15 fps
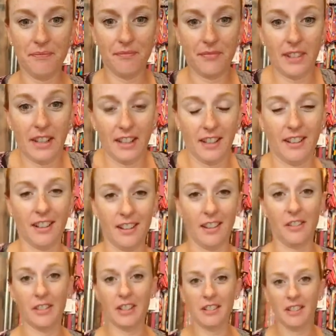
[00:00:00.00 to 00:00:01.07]
And I love
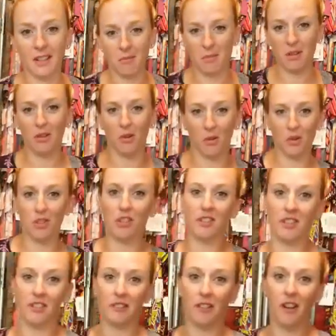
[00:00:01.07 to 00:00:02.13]
it. It's going to be gorgeous
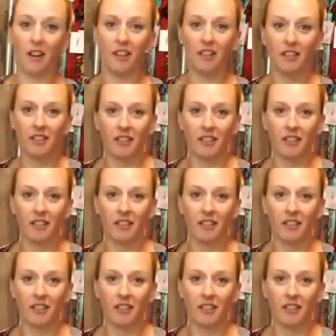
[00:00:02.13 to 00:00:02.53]
in the fall.